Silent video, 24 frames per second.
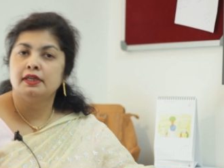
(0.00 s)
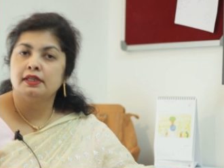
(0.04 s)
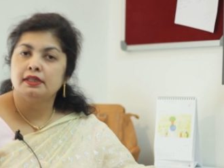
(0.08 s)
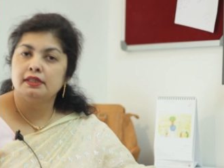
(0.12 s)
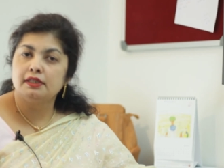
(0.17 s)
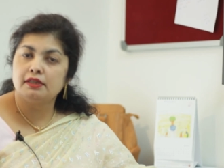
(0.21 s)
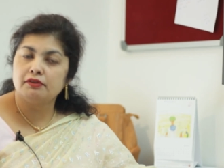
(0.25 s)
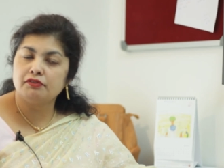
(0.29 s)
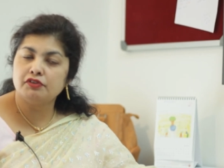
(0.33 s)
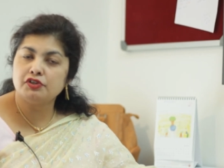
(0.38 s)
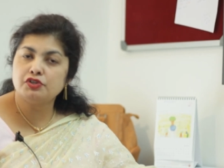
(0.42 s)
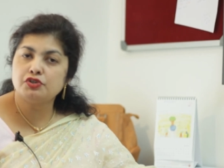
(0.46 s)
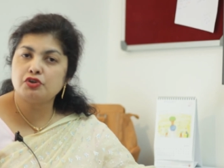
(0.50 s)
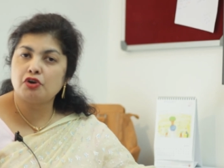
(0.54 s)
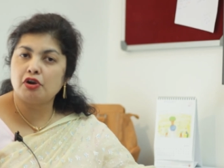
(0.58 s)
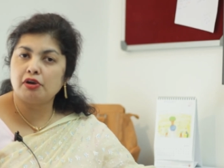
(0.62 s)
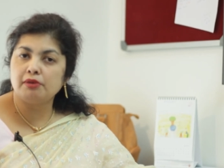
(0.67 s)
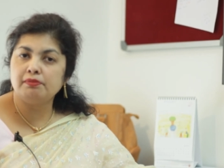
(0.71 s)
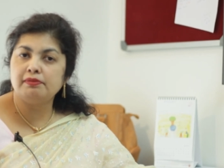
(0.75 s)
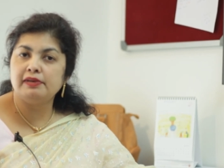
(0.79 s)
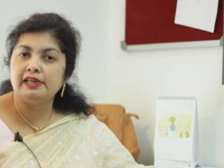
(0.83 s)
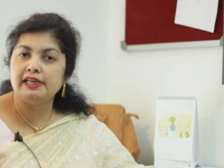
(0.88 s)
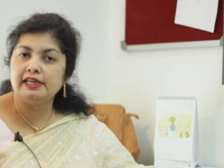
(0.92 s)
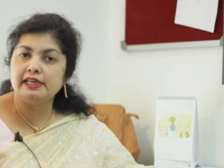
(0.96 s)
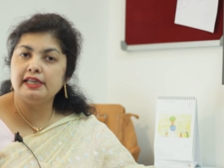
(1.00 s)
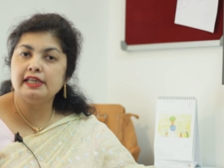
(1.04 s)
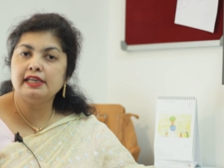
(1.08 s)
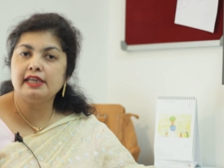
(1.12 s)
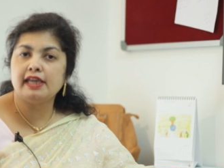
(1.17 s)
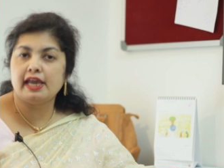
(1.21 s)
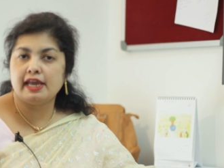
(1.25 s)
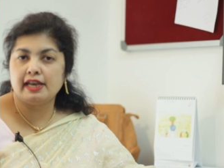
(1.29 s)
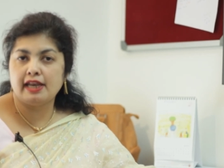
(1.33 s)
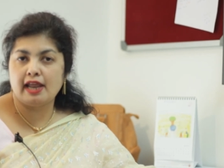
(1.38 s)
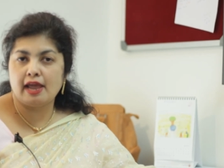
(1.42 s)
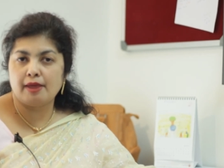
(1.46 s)
the withdrawal bleeding
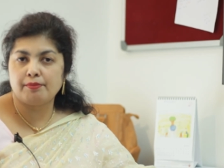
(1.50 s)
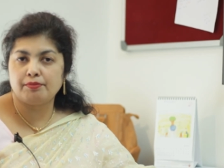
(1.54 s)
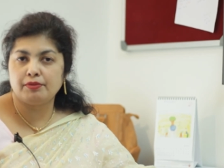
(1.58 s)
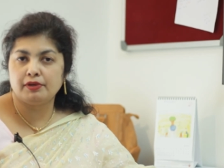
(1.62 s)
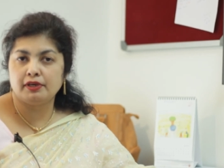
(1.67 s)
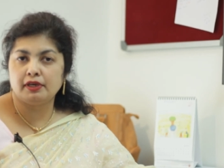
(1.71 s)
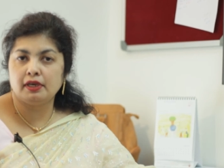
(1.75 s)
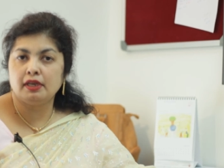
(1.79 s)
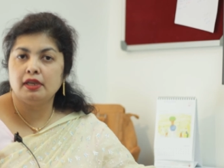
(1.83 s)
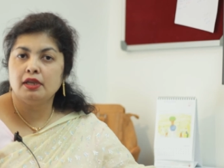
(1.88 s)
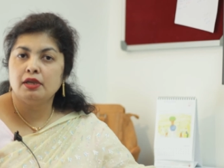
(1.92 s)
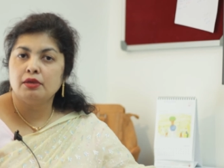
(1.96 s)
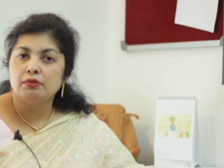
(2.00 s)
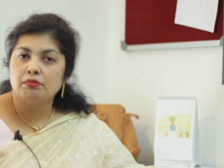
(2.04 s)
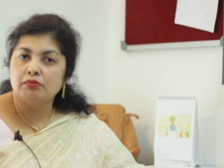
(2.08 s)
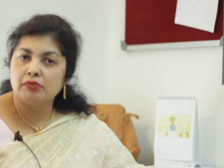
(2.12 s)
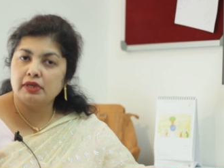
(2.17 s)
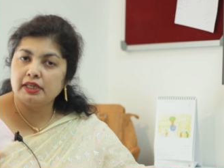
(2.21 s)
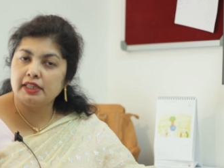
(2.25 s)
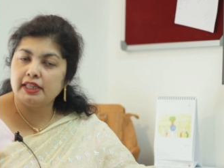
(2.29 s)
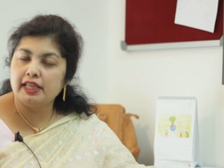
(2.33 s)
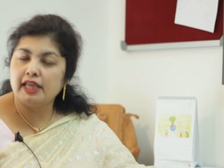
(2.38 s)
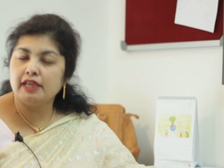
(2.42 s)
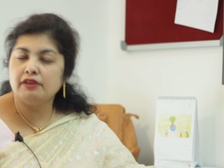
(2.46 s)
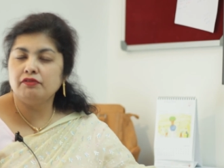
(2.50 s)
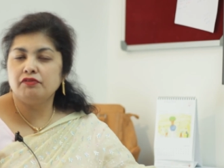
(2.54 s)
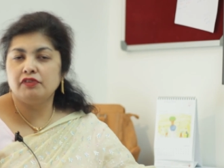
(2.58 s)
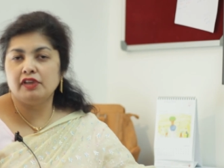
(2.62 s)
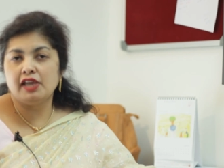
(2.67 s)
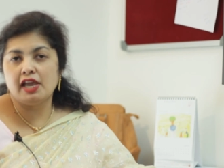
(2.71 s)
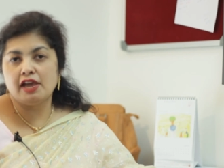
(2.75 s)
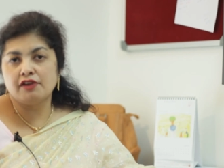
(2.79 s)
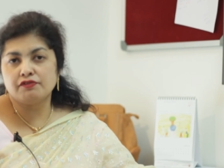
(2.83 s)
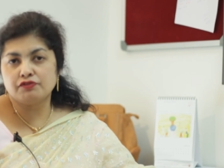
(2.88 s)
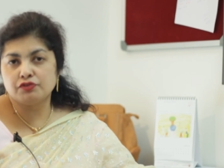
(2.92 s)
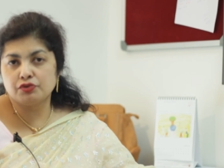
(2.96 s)
can happen. But then
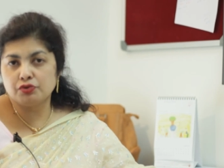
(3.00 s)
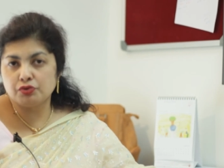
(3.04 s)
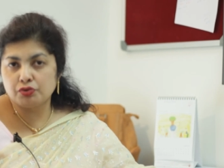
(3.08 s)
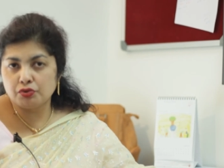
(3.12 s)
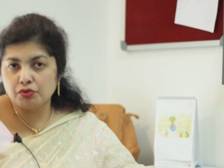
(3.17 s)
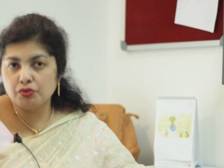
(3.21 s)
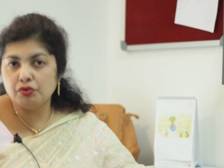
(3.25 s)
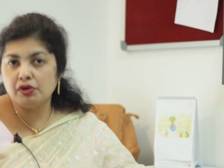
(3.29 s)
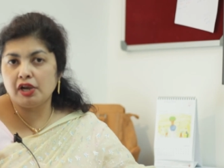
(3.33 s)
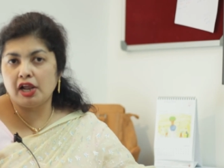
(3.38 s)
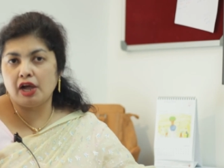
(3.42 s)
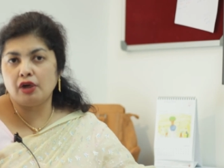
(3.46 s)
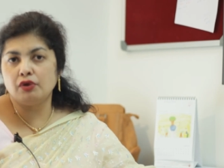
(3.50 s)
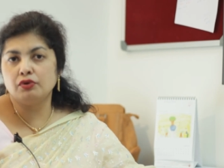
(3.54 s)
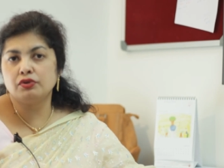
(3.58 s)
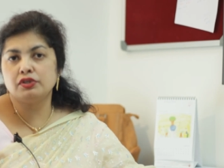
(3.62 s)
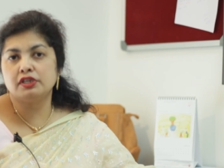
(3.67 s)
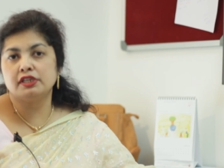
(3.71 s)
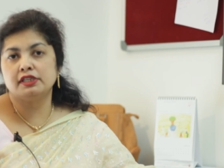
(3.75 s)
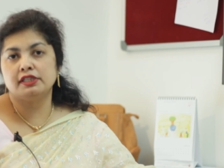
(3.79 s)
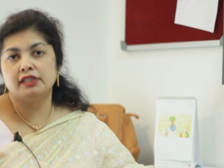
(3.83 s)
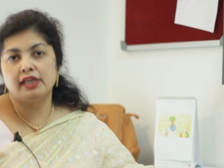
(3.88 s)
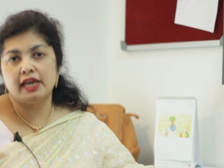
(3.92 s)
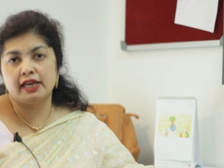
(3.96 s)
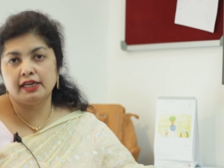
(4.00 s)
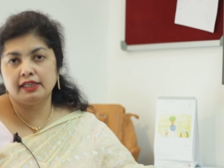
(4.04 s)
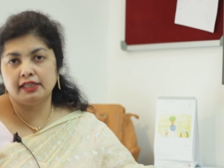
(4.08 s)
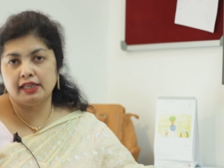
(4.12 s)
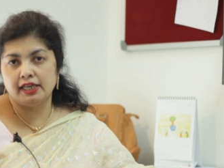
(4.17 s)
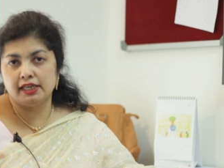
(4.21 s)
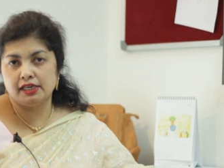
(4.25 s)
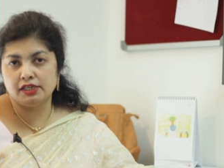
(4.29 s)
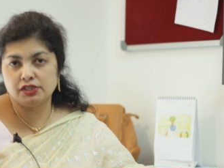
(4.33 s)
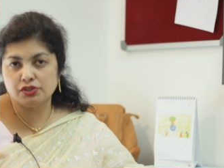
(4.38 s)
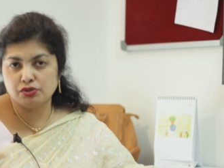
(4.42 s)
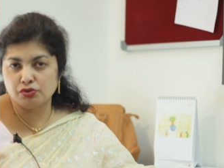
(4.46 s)
we have to rule out that
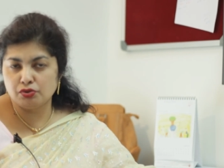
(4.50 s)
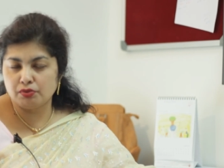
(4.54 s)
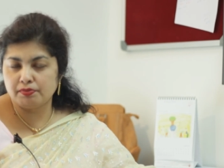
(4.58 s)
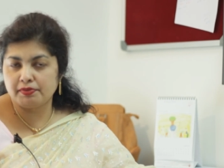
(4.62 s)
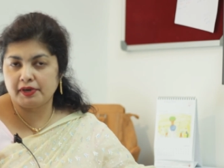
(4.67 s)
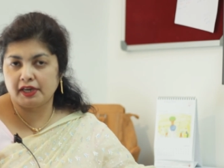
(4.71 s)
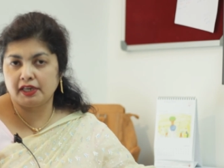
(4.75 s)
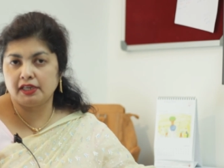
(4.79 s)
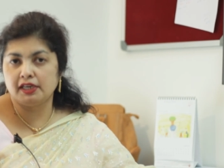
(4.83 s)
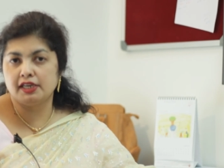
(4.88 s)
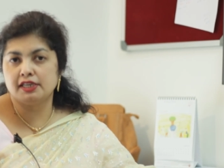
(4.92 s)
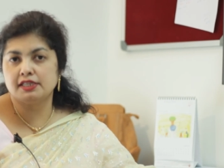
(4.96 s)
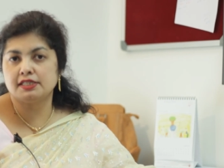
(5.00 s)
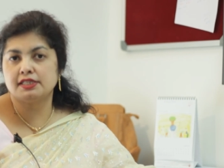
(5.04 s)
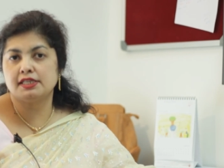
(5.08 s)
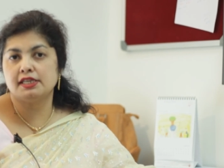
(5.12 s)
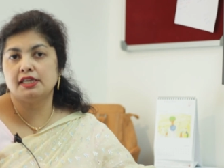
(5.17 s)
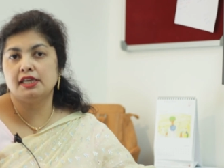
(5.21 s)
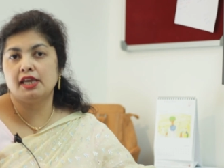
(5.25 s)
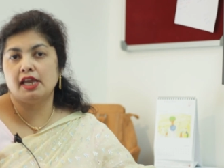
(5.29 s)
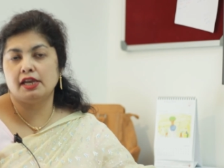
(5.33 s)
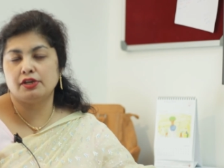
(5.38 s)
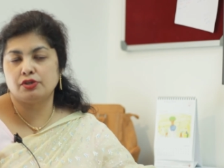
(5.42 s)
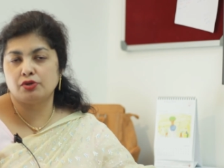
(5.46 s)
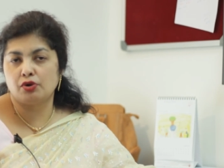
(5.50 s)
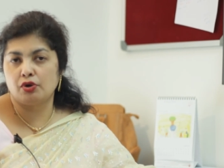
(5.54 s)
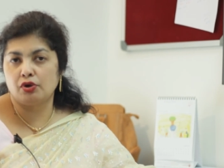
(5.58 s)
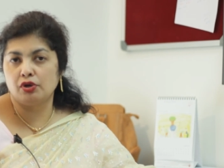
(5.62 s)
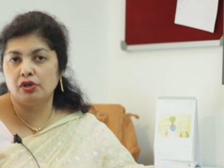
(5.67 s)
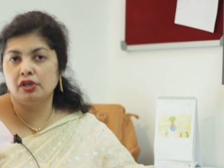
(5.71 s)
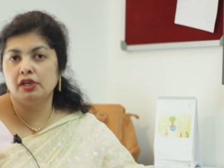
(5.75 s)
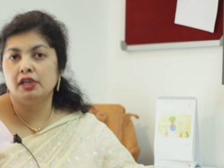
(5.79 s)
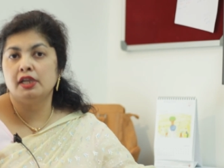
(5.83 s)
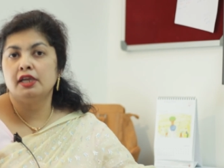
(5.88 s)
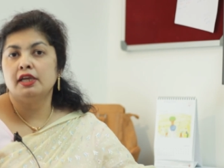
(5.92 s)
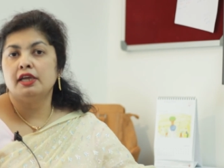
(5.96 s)
there is no pregnancy at
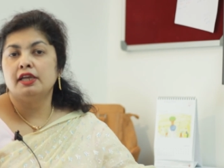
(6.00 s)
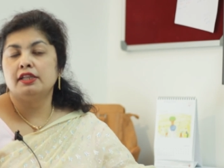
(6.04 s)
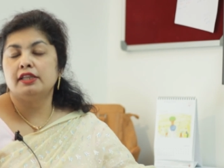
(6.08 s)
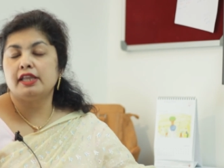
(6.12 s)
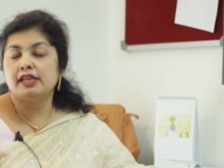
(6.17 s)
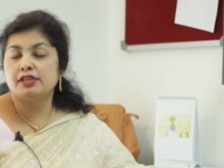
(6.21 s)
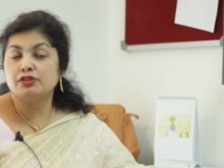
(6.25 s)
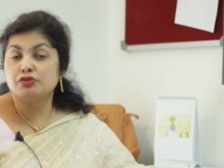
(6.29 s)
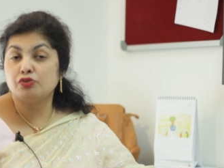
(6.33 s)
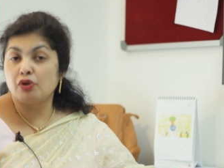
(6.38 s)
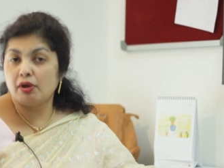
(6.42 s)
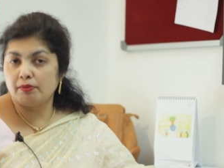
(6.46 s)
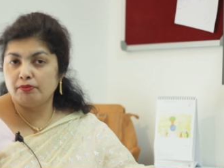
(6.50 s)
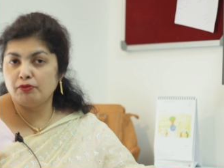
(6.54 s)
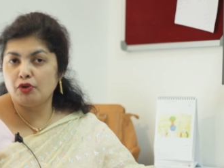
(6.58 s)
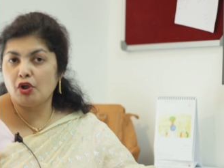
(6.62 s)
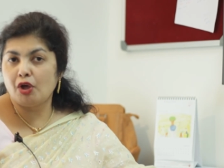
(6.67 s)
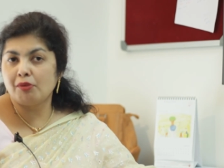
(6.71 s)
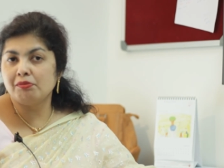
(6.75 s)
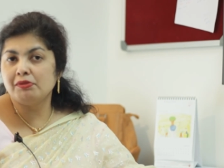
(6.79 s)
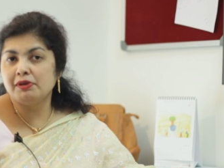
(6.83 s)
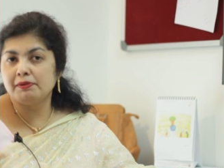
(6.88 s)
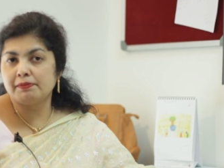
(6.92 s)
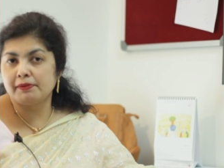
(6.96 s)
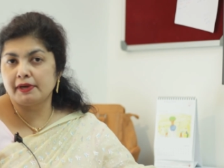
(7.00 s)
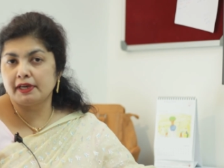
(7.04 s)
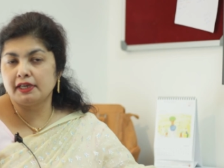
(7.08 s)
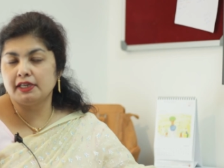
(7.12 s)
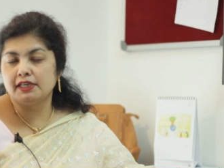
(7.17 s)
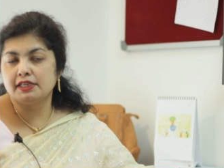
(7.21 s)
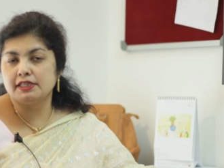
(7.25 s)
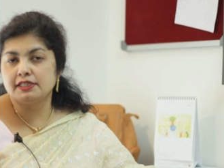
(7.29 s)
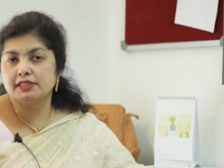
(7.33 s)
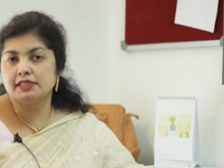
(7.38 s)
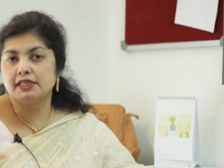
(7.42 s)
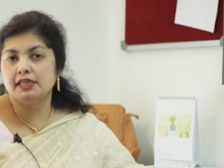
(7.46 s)
all, there is no abnormal
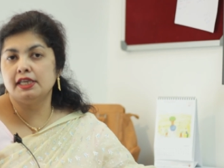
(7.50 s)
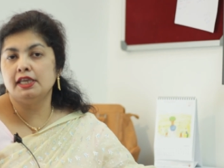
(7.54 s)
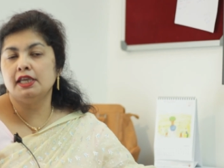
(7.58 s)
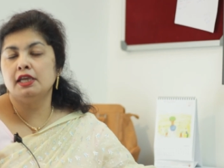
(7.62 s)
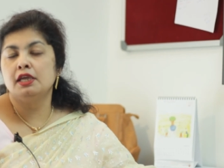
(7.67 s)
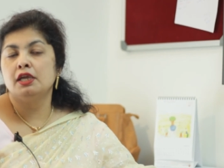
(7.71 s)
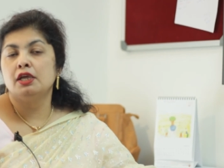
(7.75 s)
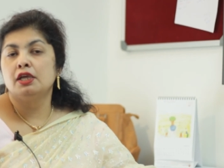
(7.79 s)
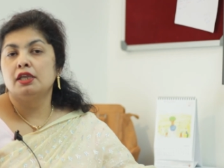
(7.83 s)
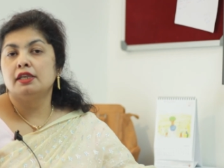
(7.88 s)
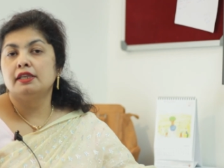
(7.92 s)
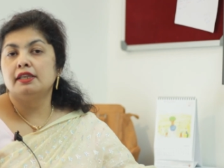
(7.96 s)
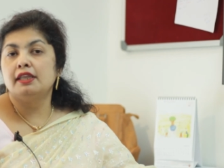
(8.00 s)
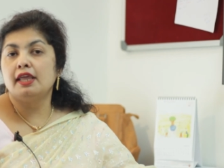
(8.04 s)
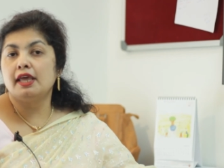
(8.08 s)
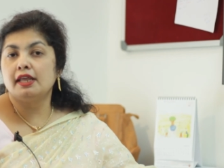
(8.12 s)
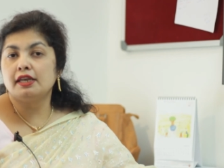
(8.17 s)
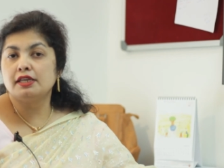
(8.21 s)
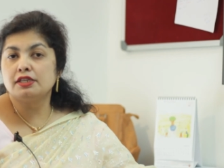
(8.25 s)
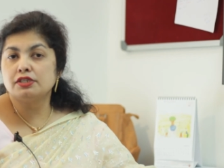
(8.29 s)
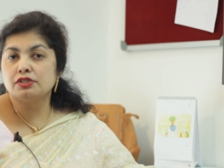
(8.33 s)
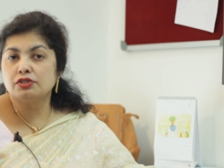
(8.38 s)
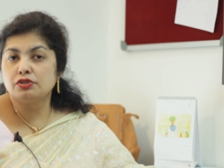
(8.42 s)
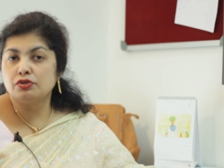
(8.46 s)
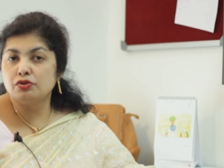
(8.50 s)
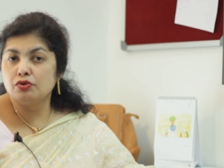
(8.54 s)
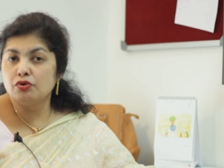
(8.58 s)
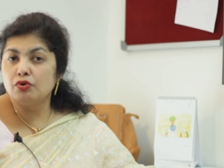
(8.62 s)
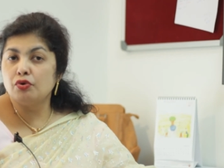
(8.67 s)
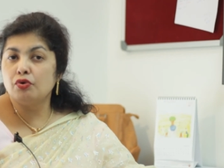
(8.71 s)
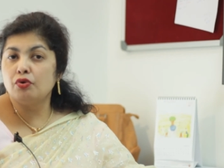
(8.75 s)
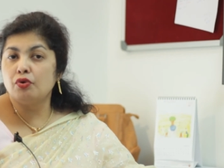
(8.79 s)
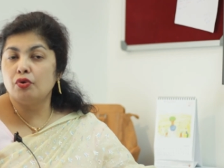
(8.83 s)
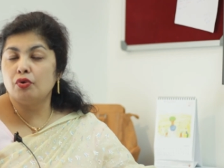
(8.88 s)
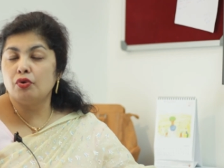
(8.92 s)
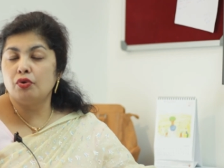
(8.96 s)
pregnancy, there is
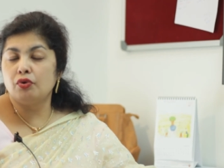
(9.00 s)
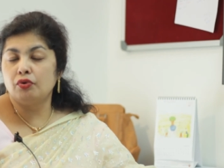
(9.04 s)
no